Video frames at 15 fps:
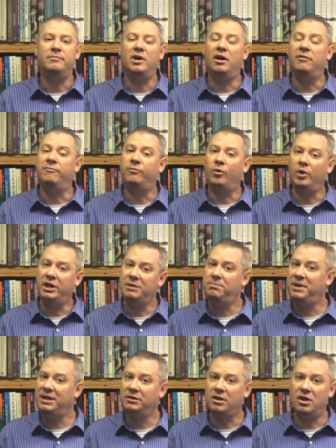Avoid
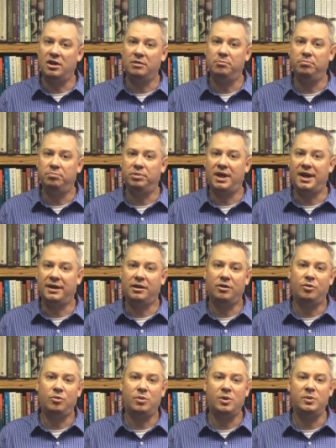big long block
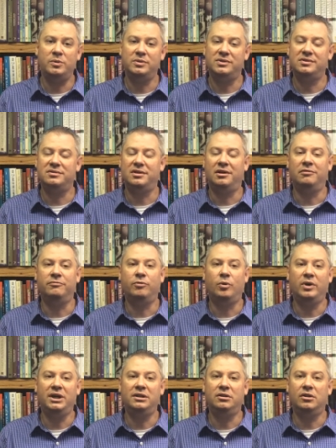quotes,
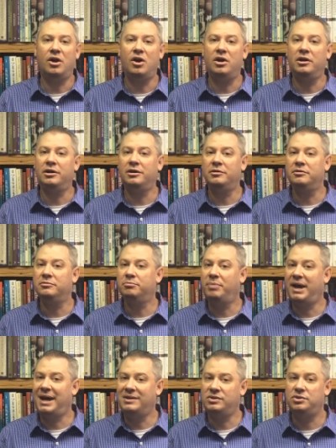avoid long
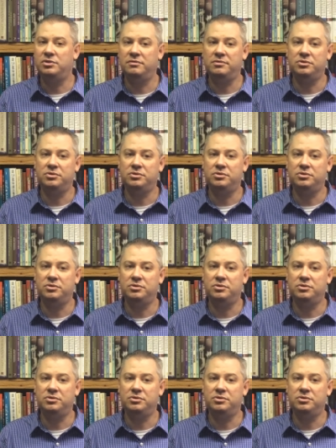passages of